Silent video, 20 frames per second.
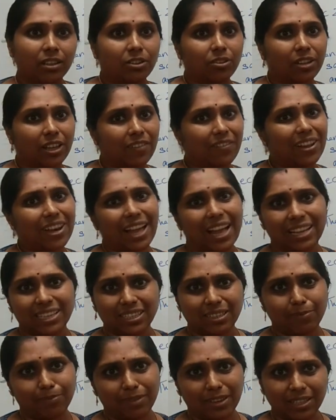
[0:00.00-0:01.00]
to give an
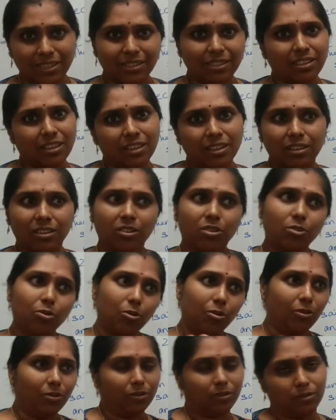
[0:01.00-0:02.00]
acceptance
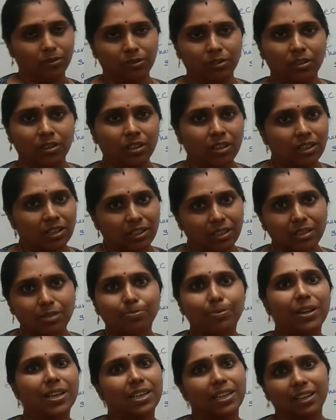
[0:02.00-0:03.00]
to this
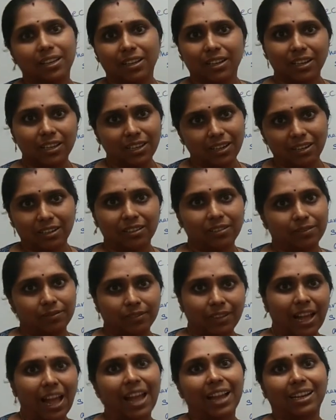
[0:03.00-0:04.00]
particular
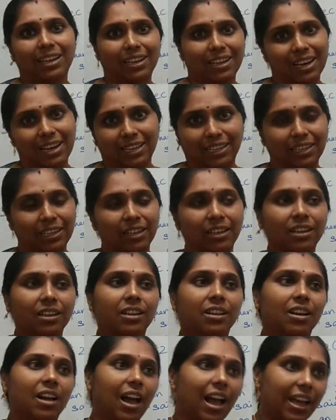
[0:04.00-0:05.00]
act, like
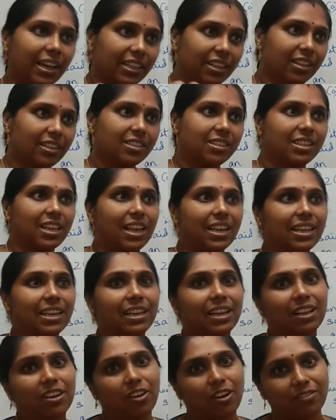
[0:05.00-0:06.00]
either
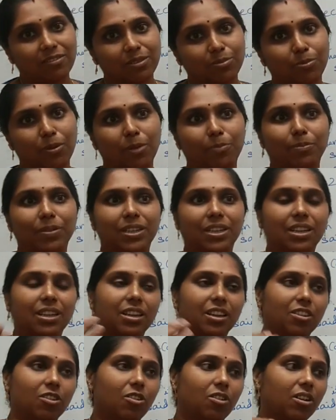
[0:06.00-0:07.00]
selling an house
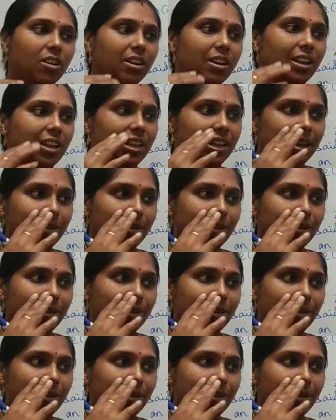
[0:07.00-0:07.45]
property or